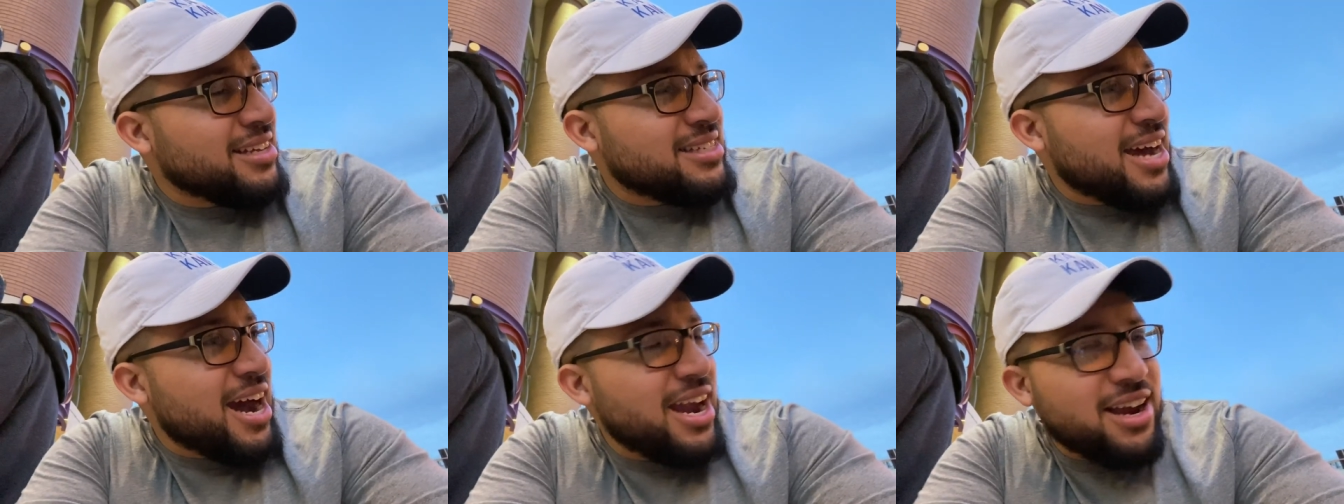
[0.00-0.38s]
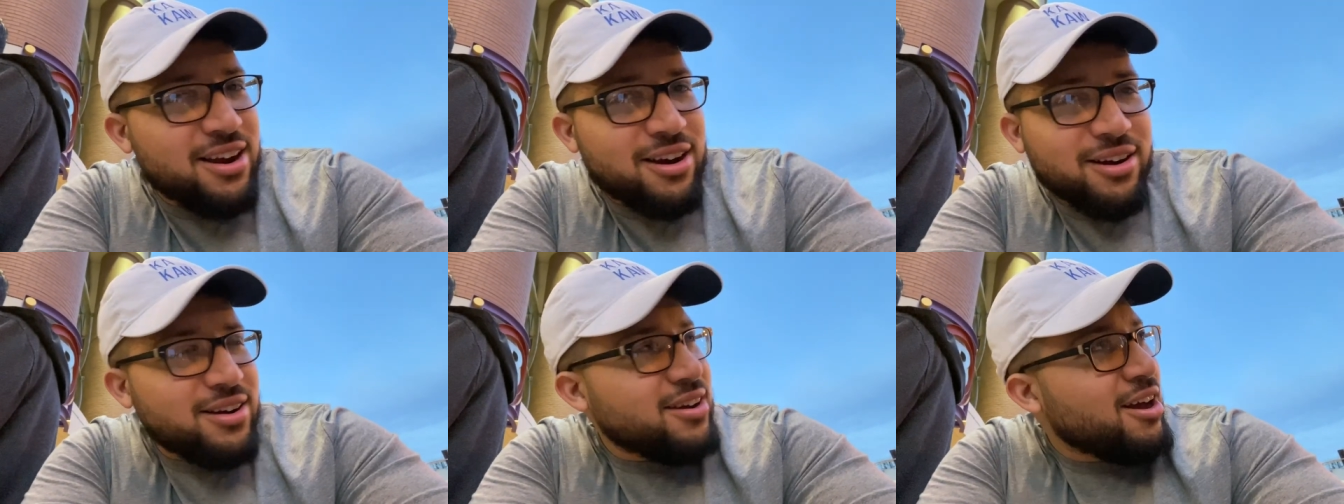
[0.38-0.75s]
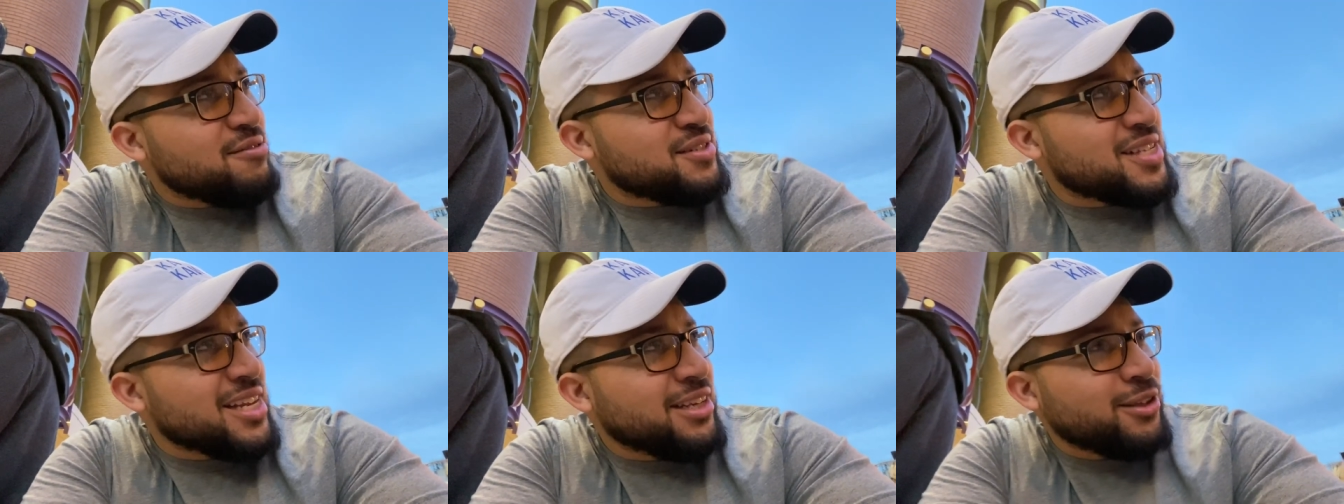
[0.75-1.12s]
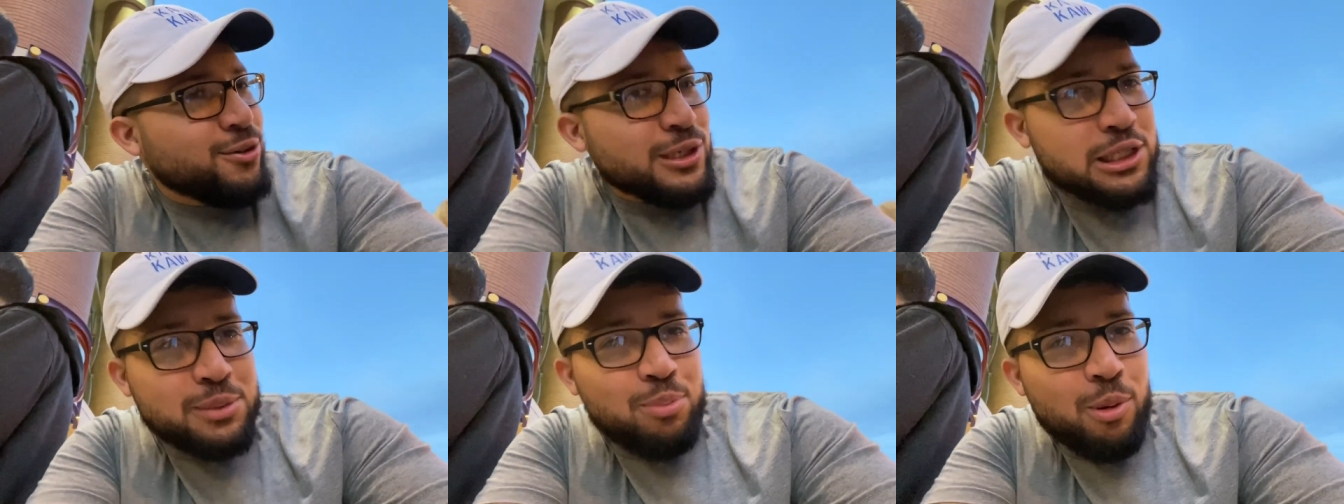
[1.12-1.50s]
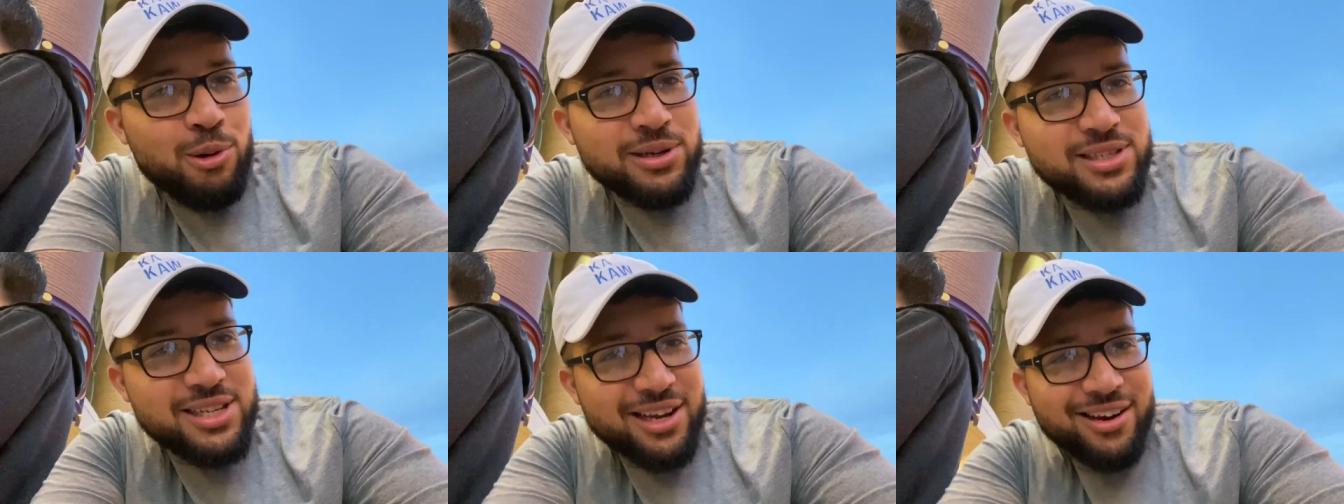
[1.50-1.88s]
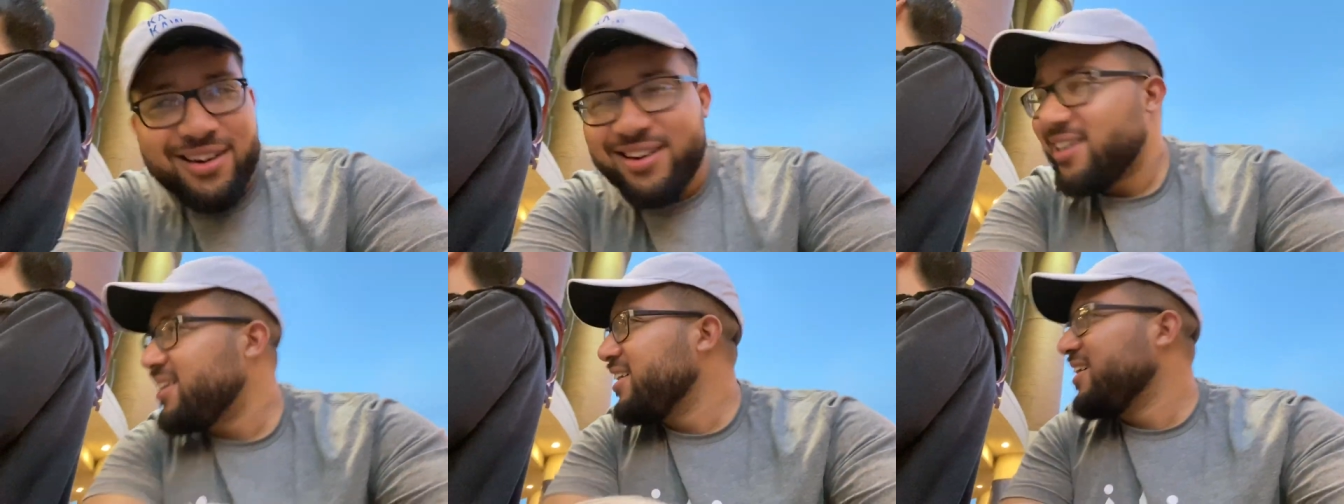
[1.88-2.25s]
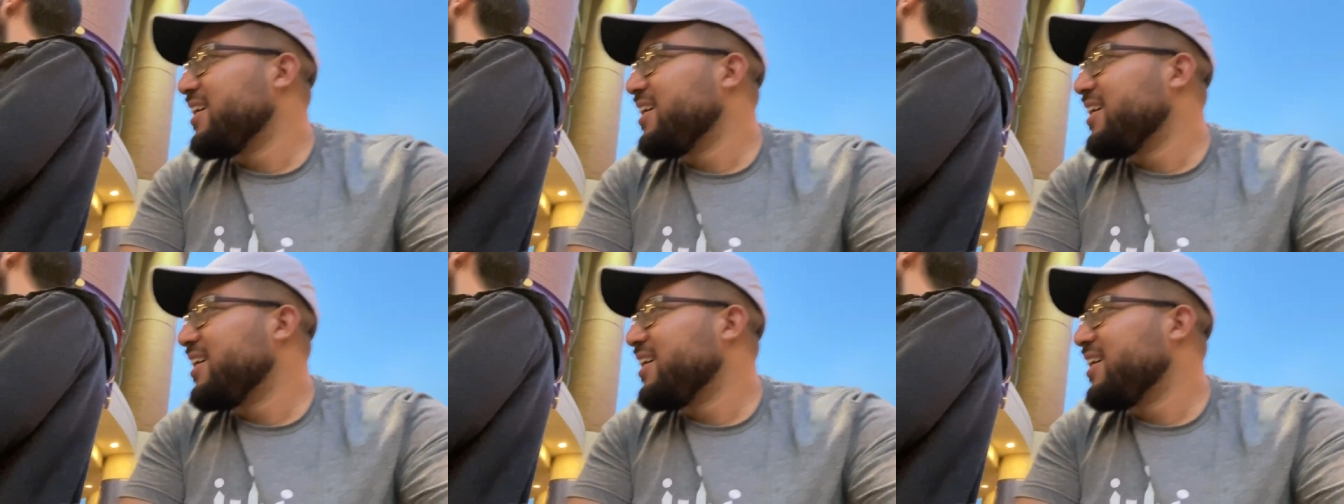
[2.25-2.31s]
attire of St. Louis sports this here. This is fucking